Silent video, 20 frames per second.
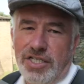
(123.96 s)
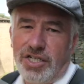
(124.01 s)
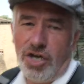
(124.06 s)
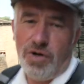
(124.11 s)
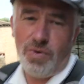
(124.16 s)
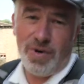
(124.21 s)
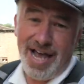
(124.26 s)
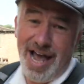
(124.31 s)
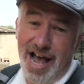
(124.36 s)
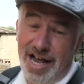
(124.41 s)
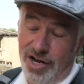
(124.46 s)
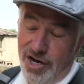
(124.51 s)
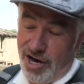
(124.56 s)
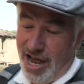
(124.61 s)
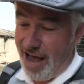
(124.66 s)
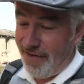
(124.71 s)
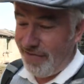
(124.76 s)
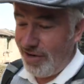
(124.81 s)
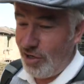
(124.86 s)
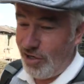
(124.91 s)
So we are going to
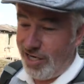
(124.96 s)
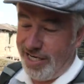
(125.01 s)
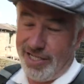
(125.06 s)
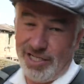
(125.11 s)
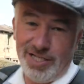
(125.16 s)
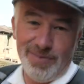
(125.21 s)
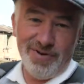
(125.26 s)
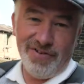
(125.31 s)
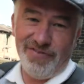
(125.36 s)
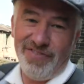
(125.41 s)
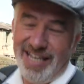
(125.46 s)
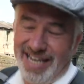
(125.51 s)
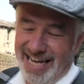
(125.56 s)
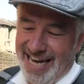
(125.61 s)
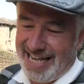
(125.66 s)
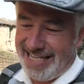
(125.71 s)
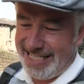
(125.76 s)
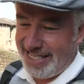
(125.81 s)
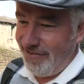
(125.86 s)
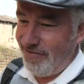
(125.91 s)
have a look at some of the
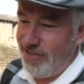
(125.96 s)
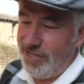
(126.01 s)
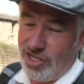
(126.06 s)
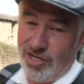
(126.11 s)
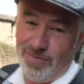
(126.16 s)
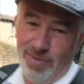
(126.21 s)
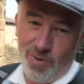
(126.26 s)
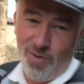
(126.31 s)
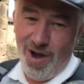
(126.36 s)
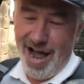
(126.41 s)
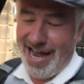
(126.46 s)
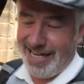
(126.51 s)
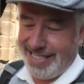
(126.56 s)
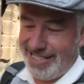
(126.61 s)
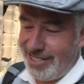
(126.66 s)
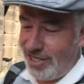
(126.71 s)
Last of the Summer Wine